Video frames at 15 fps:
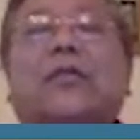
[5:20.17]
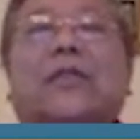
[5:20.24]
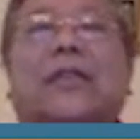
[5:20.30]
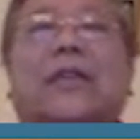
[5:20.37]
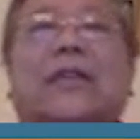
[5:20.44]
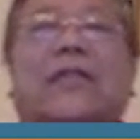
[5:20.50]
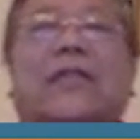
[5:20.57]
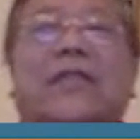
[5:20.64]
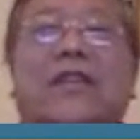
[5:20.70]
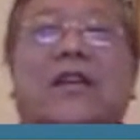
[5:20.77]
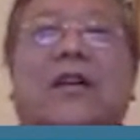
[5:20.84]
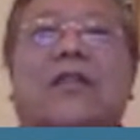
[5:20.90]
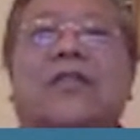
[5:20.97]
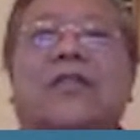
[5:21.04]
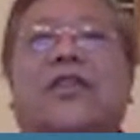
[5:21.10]
cell
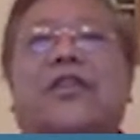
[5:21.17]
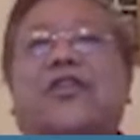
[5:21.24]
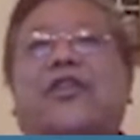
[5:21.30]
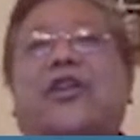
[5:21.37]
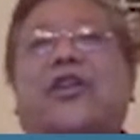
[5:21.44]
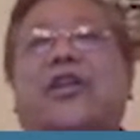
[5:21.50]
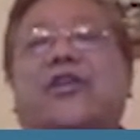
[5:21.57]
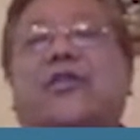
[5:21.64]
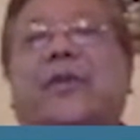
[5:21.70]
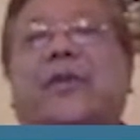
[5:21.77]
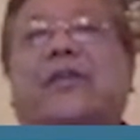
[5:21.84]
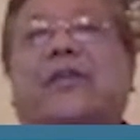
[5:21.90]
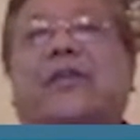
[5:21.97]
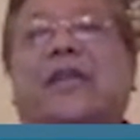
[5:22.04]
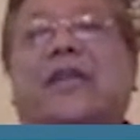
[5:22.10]
viscosity change,
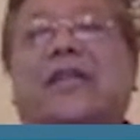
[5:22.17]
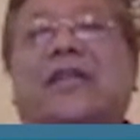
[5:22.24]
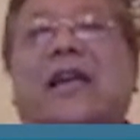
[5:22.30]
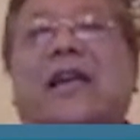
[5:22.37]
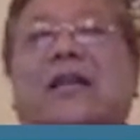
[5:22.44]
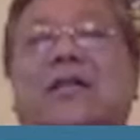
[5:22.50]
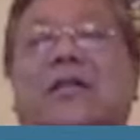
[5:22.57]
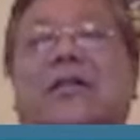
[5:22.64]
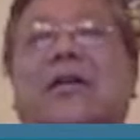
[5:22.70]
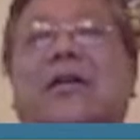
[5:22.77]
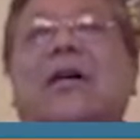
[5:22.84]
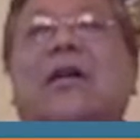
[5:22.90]
because cellular